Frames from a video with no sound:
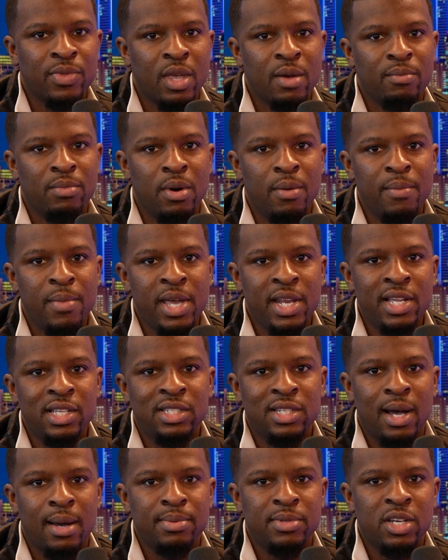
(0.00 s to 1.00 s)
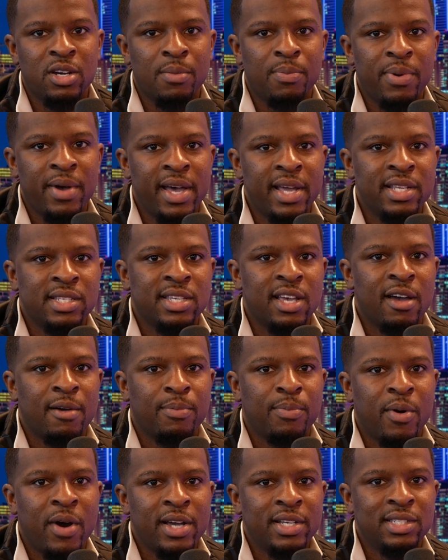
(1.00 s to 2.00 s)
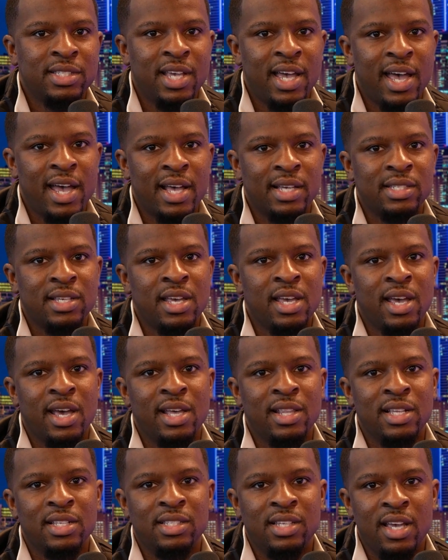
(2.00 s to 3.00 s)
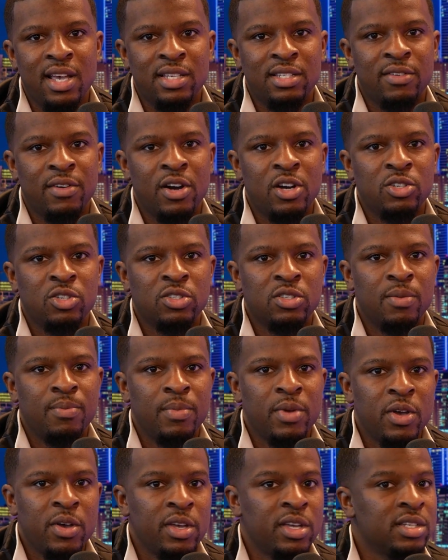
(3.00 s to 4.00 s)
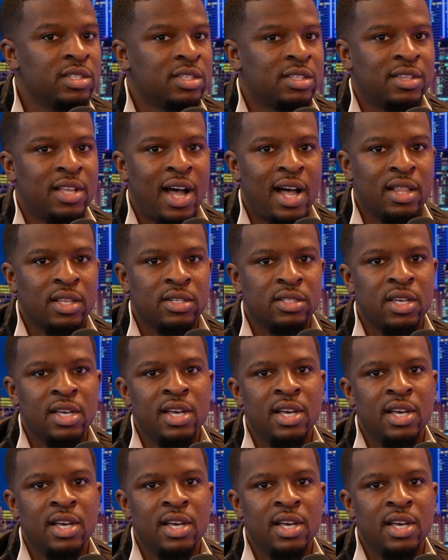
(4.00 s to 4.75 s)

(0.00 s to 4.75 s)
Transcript: But many top-tier paintings have price tags in the tens of hundreds of millions of dollars.